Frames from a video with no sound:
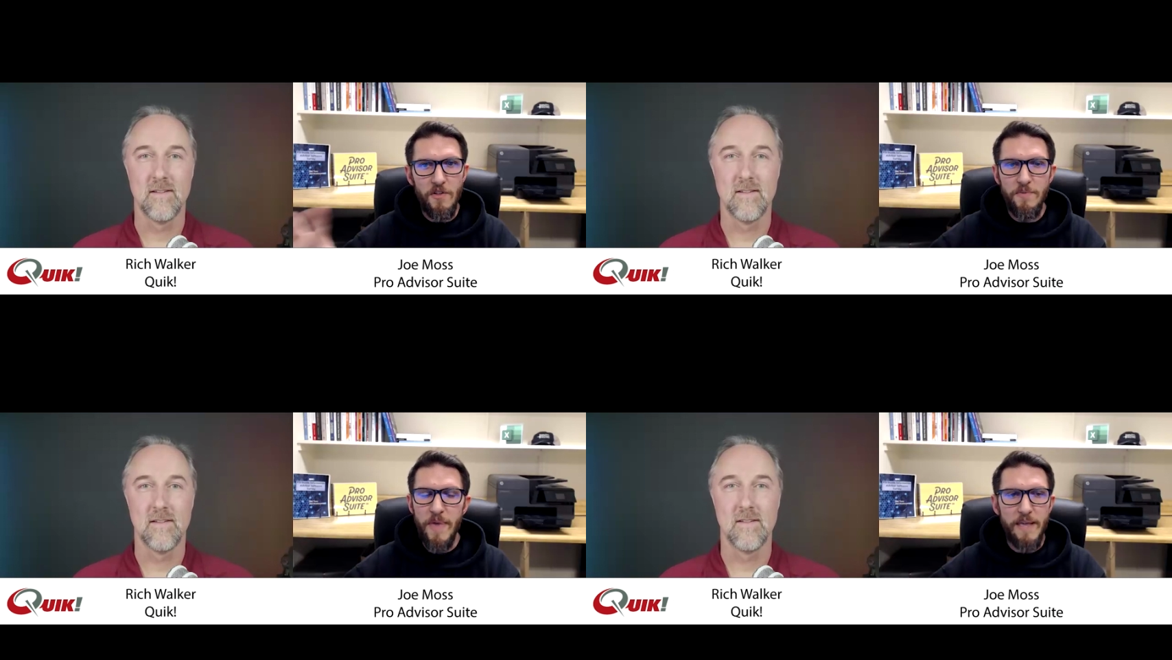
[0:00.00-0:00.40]

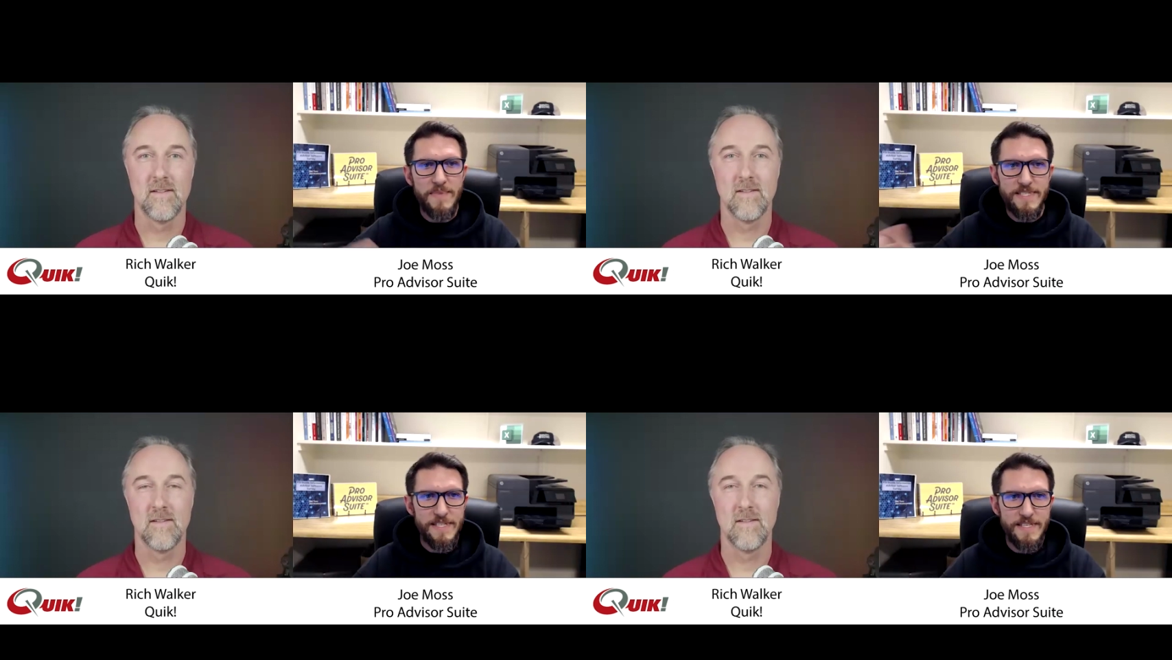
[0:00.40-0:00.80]
Speaker 1: all the
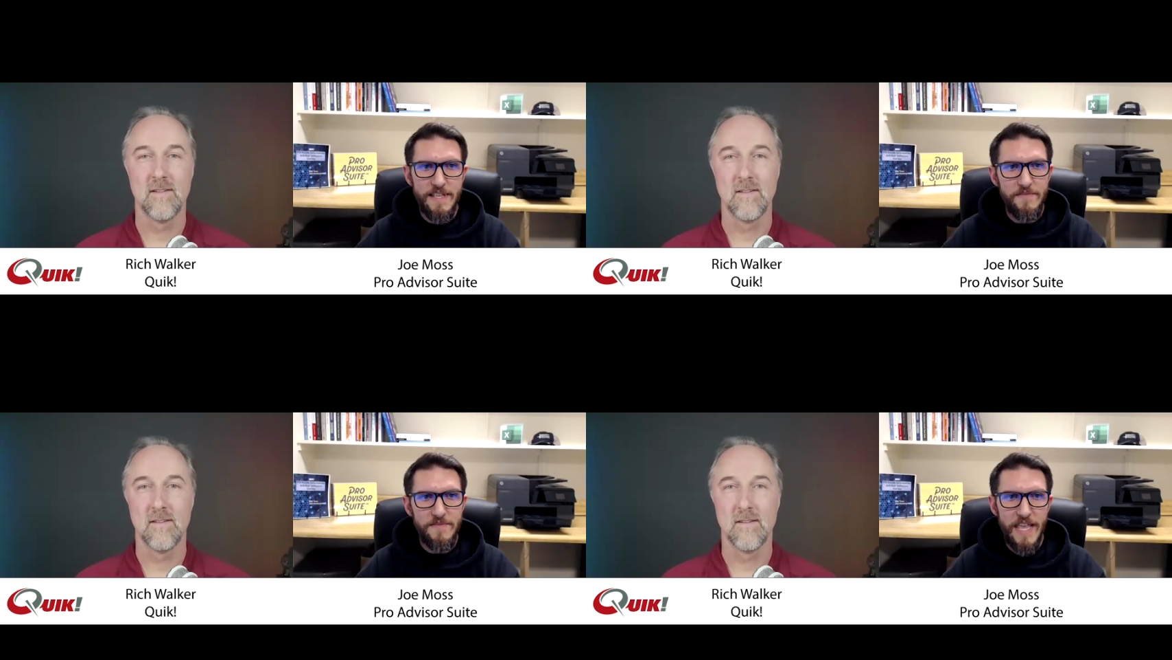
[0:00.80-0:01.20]
payments and
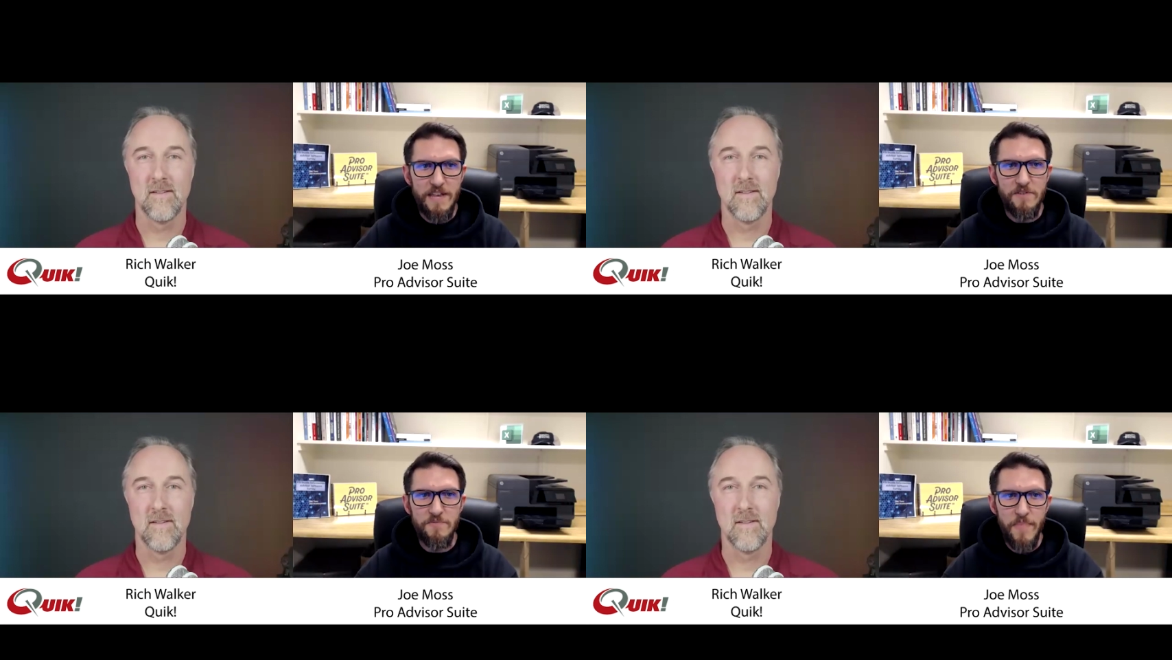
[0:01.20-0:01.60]
stuff is
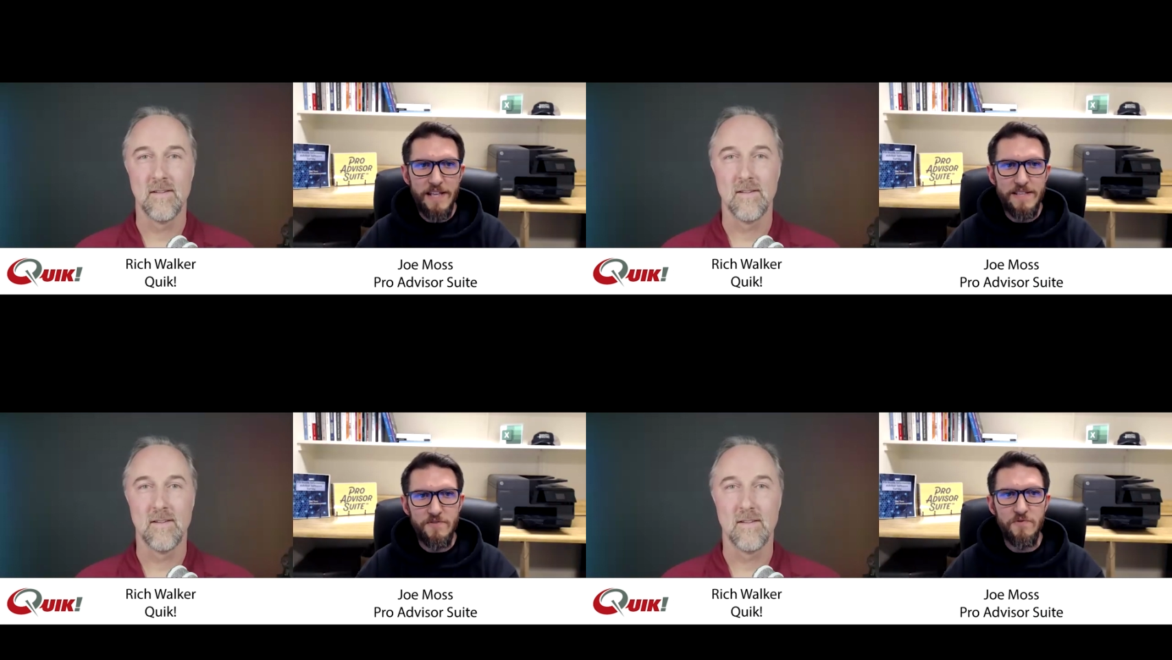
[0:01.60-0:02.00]
handled
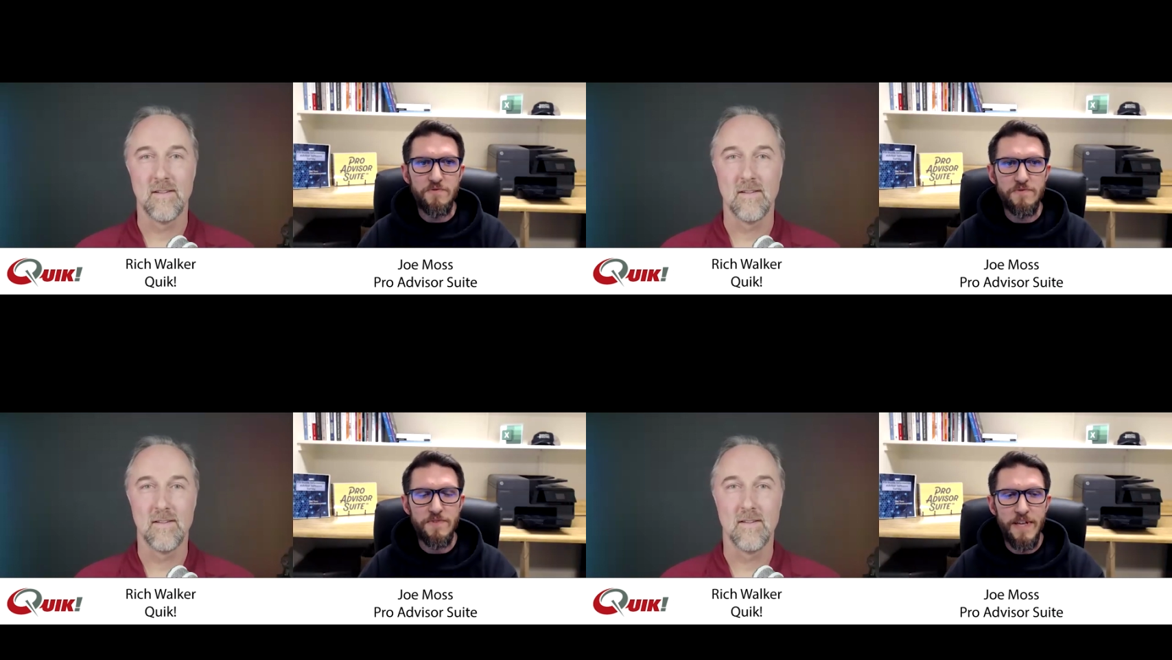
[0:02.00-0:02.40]
by
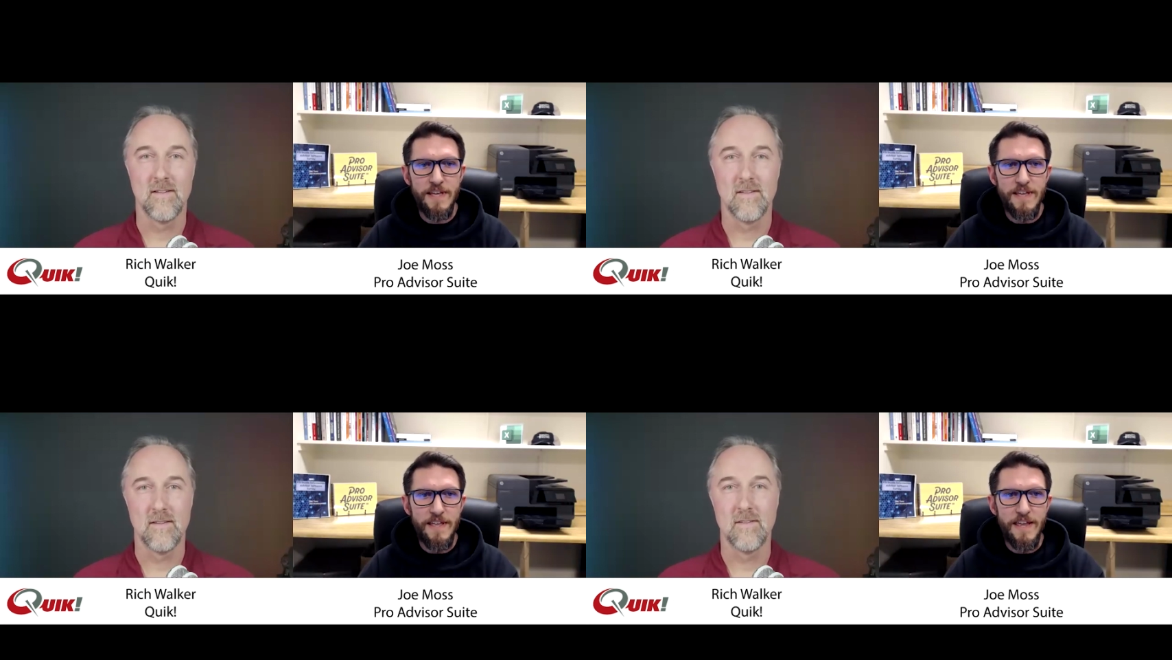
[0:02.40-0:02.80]
Skool
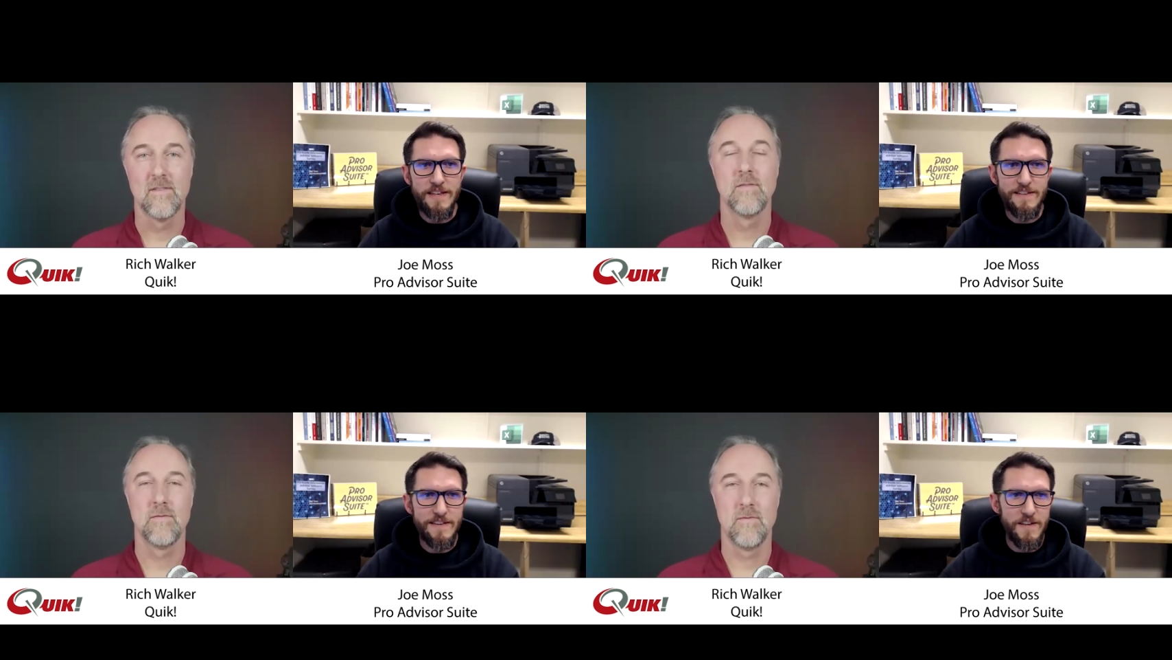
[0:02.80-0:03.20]

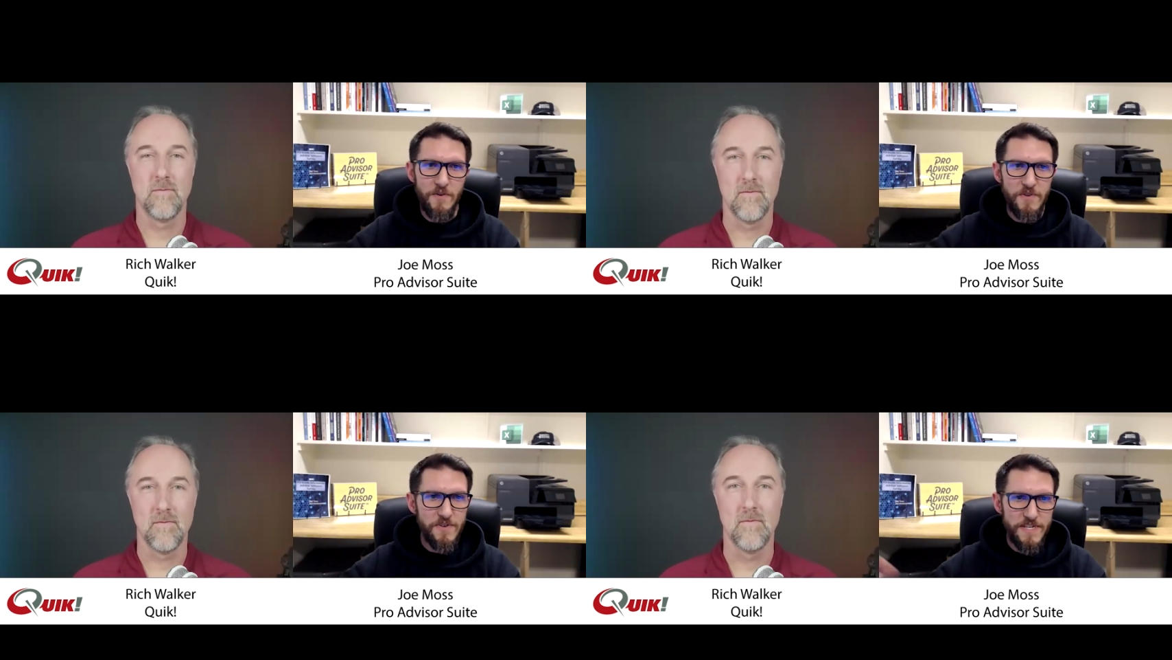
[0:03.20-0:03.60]
and you
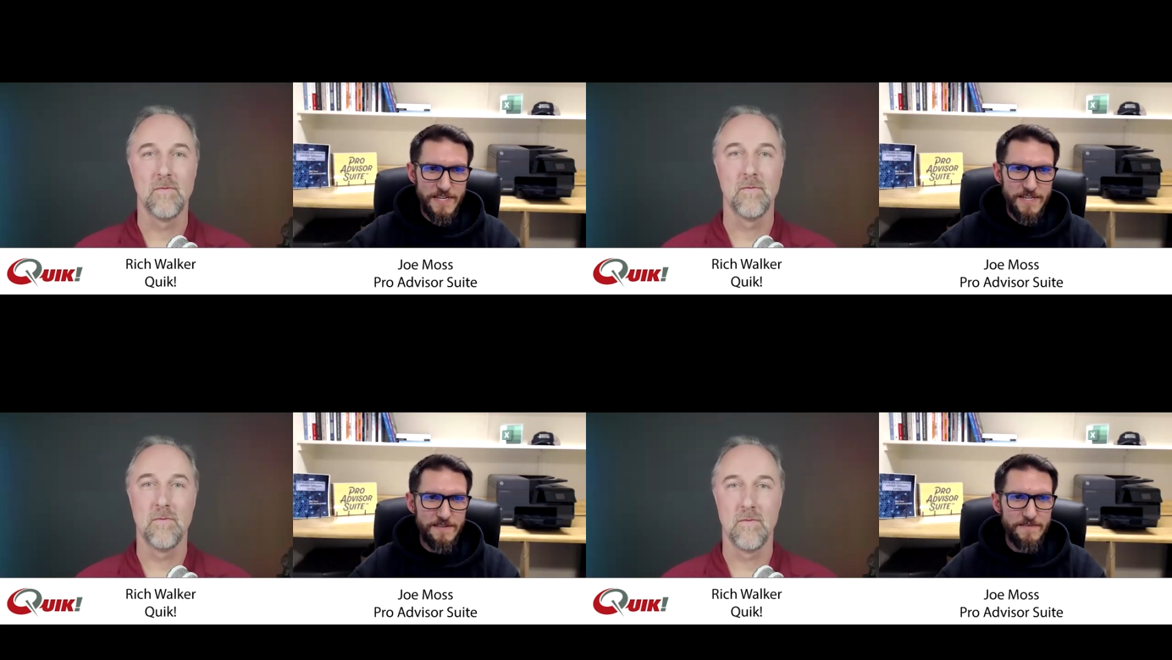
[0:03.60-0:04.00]
know you can
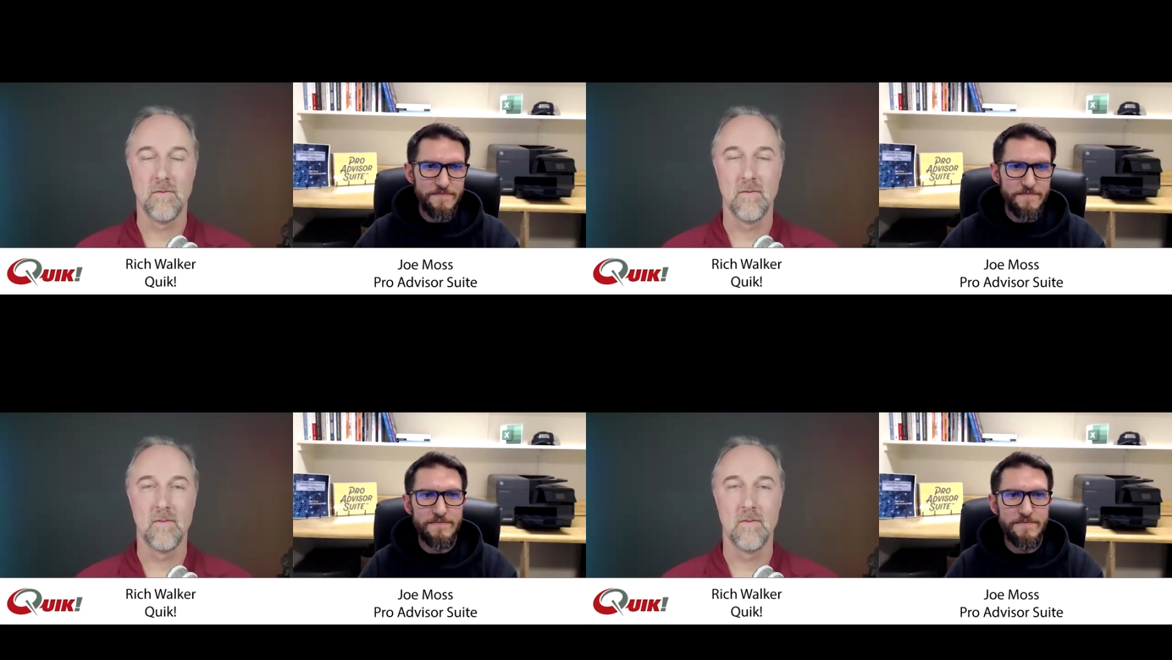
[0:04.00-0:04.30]
just